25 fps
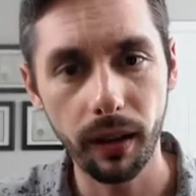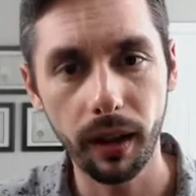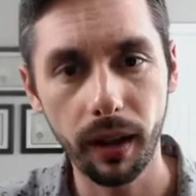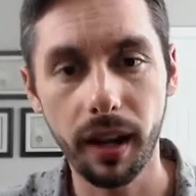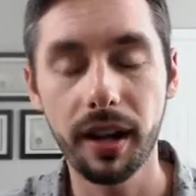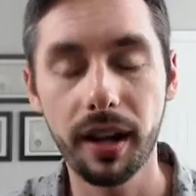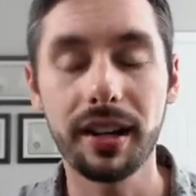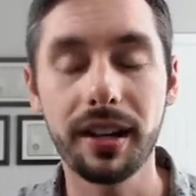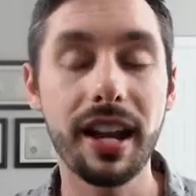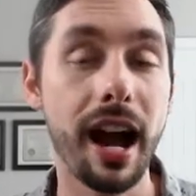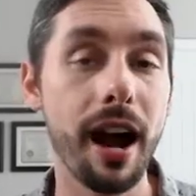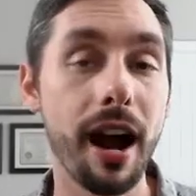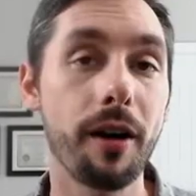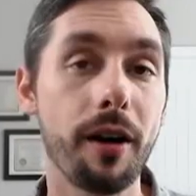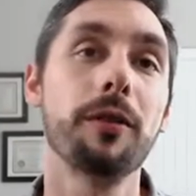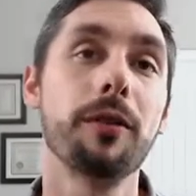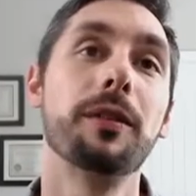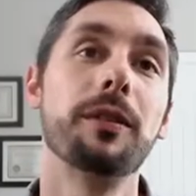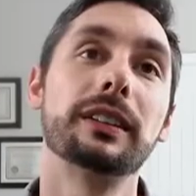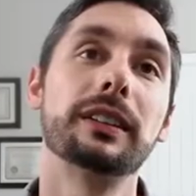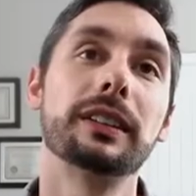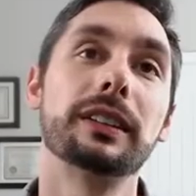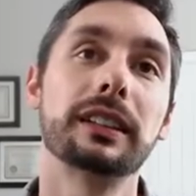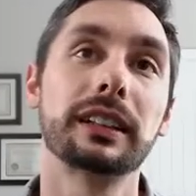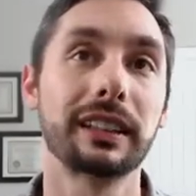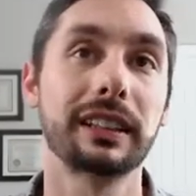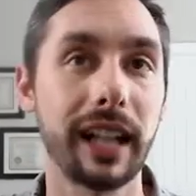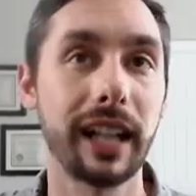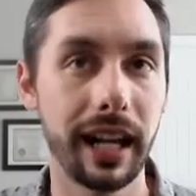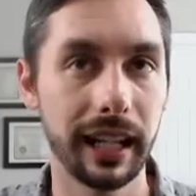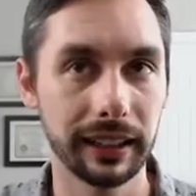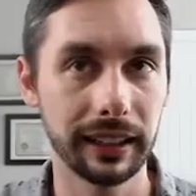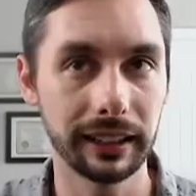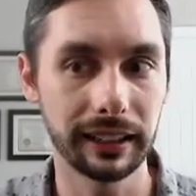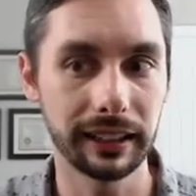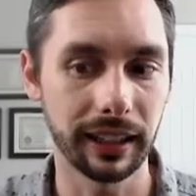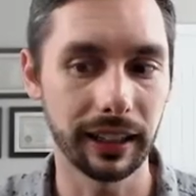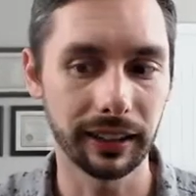Now,
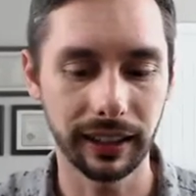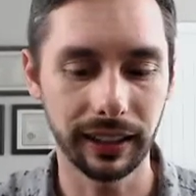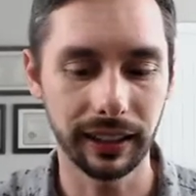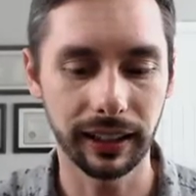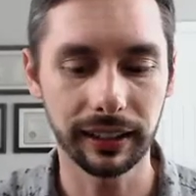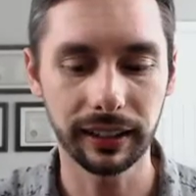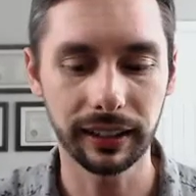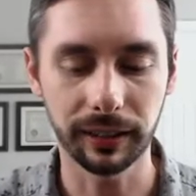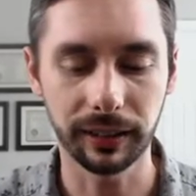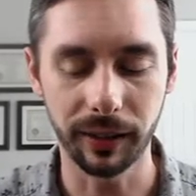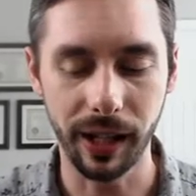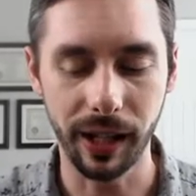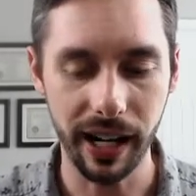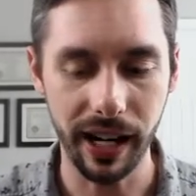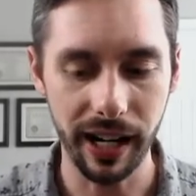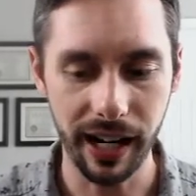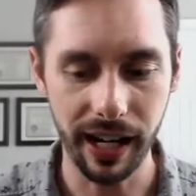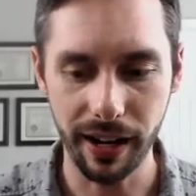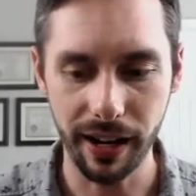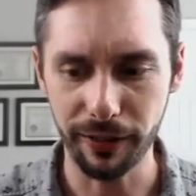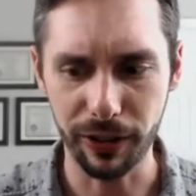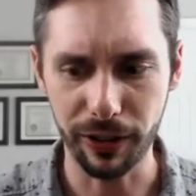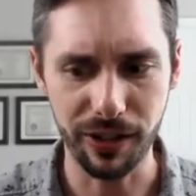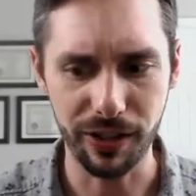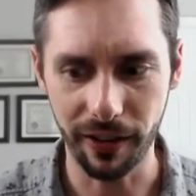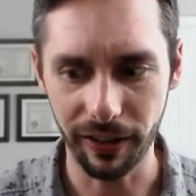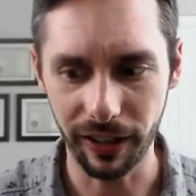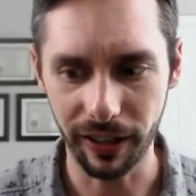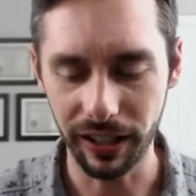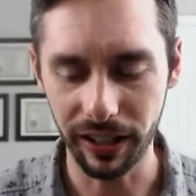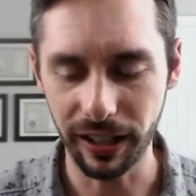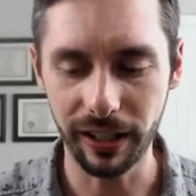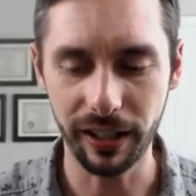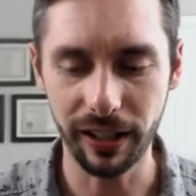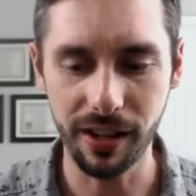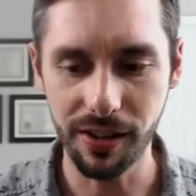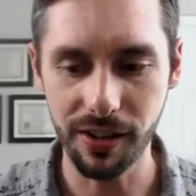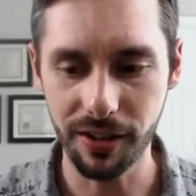science tells us, right, every 7
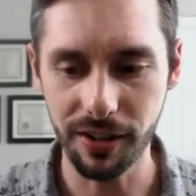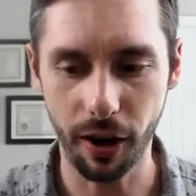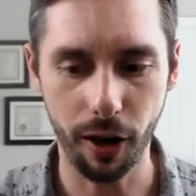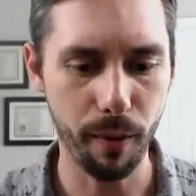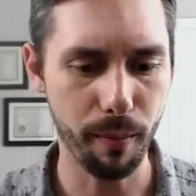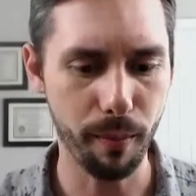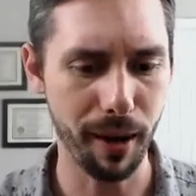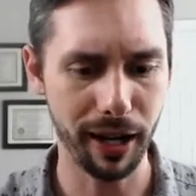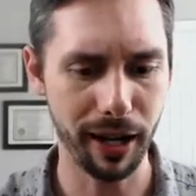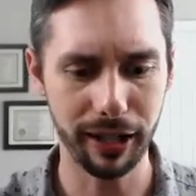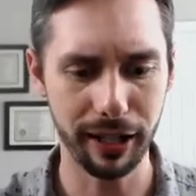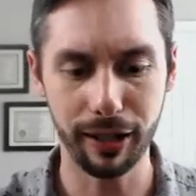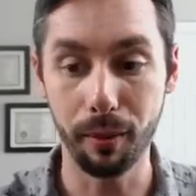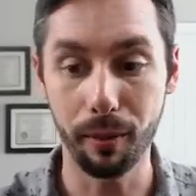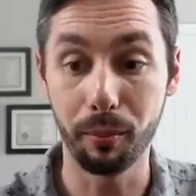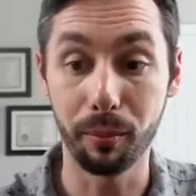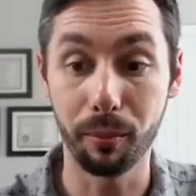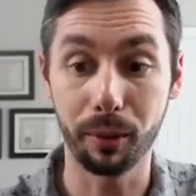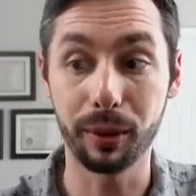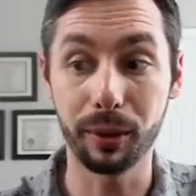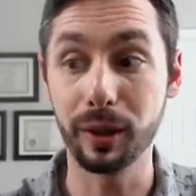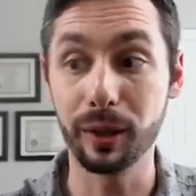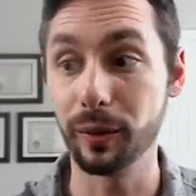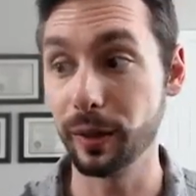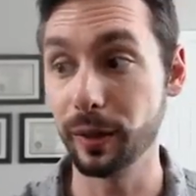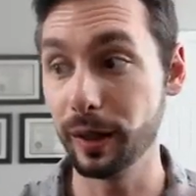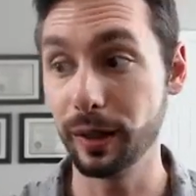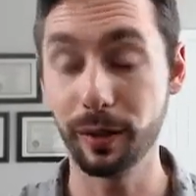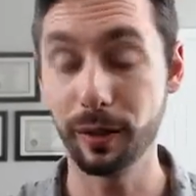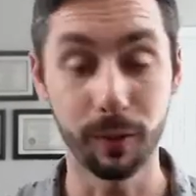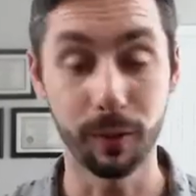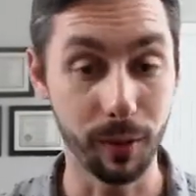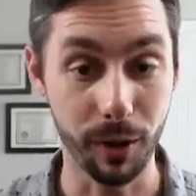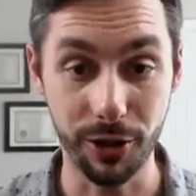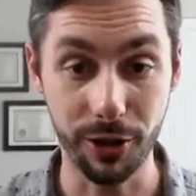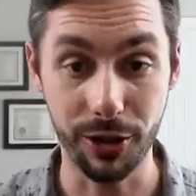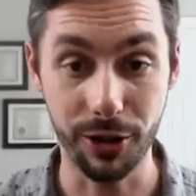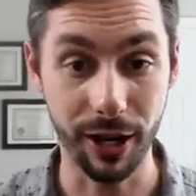years, our body completely
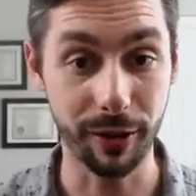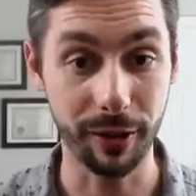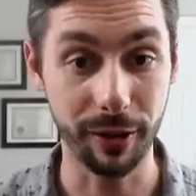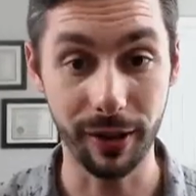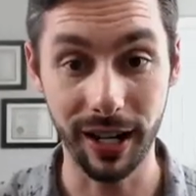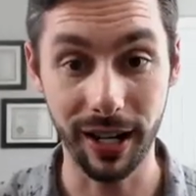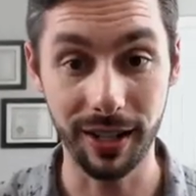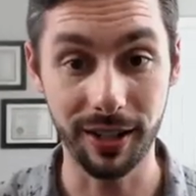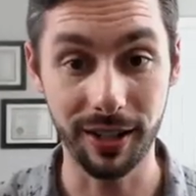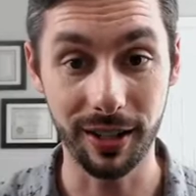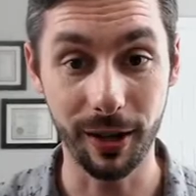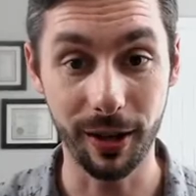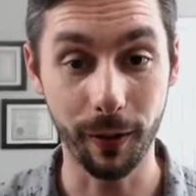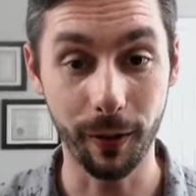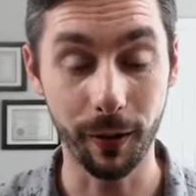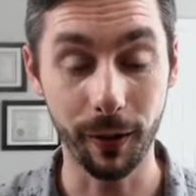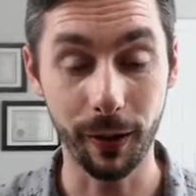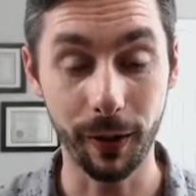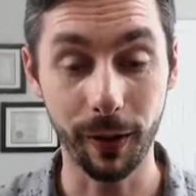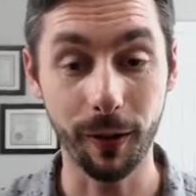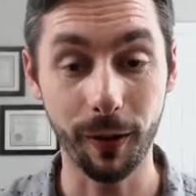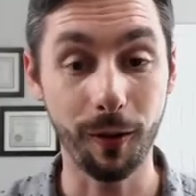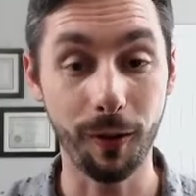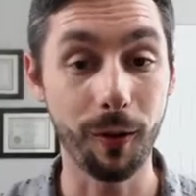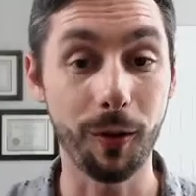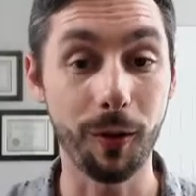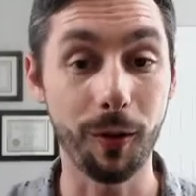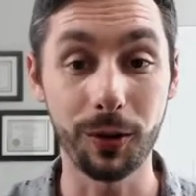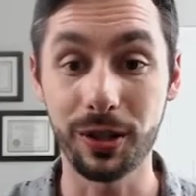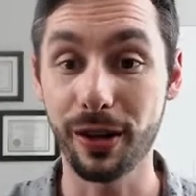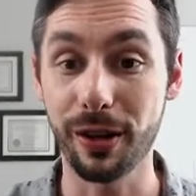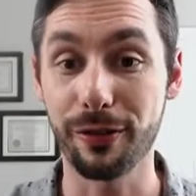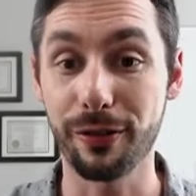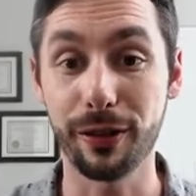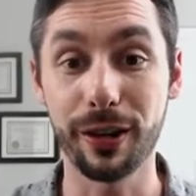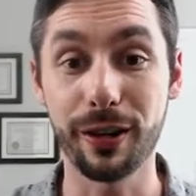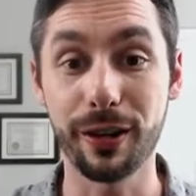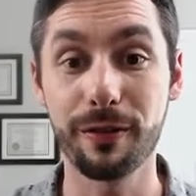regenerates. We're a whole
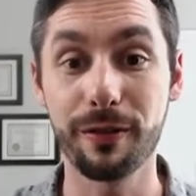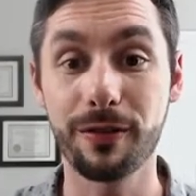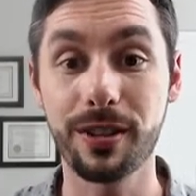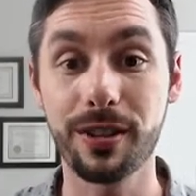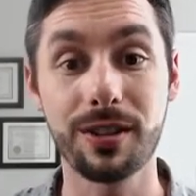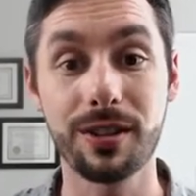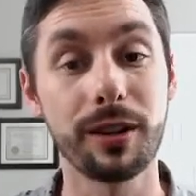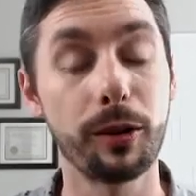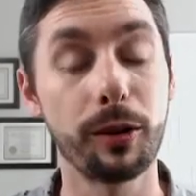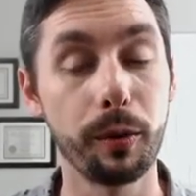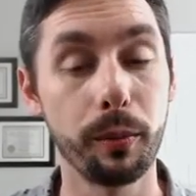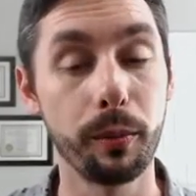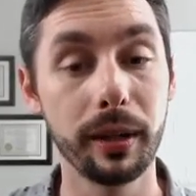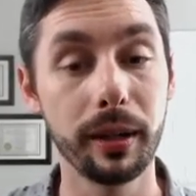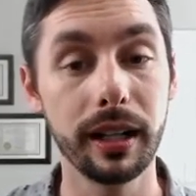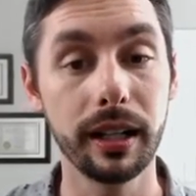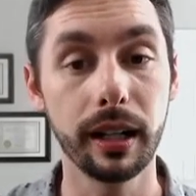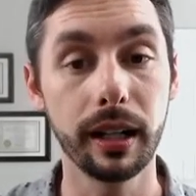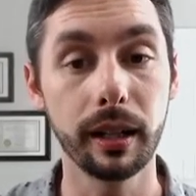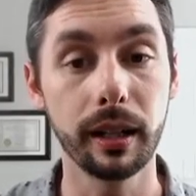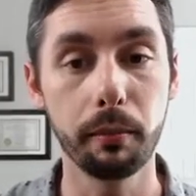different physical being.